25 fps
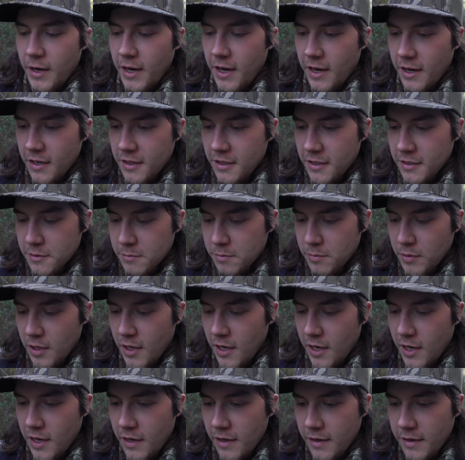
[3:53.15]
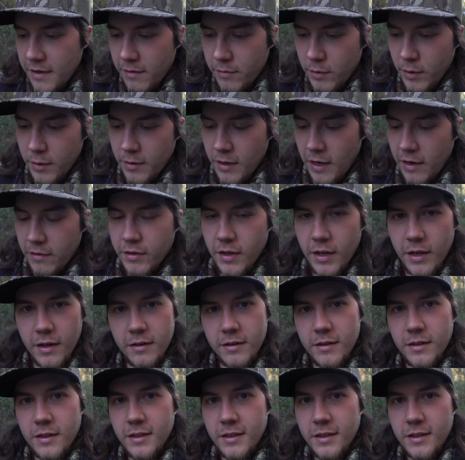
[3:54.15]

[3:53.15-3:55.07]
out in this plot. I've got